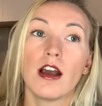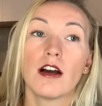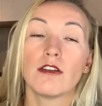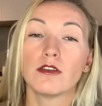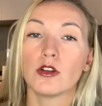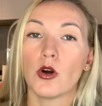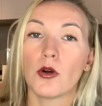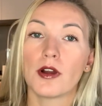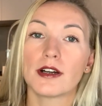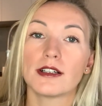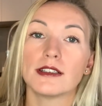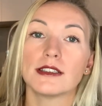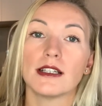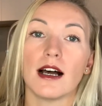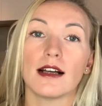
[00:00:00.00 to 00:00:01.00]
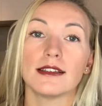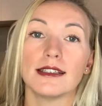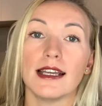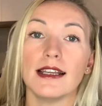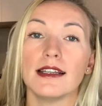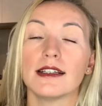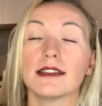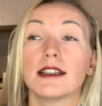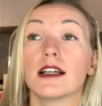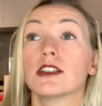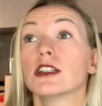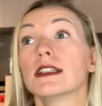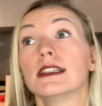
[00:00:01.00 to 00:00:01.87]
vloggers are telling that